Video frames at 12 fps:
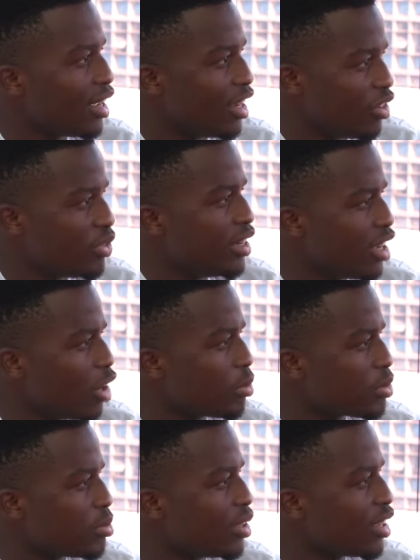it really
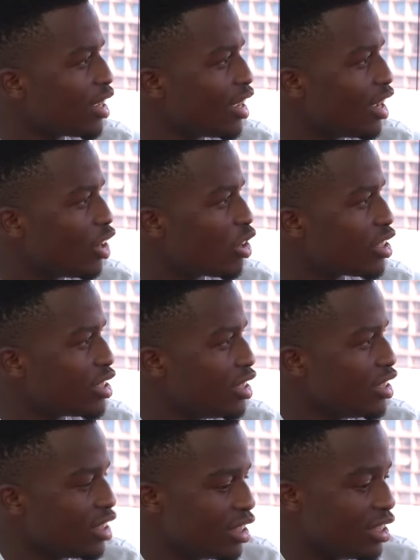helps me a lot
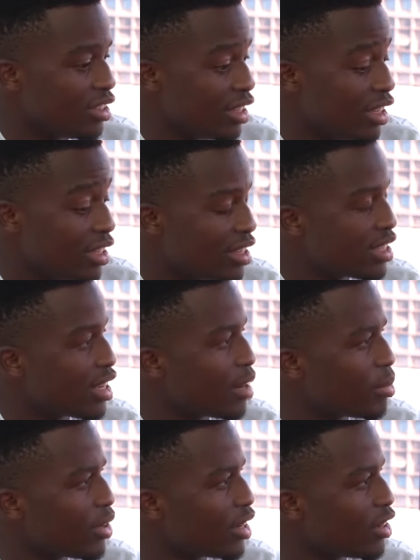in the
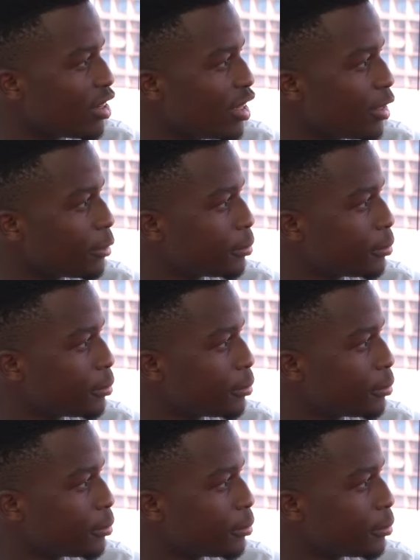setup right now, yeah.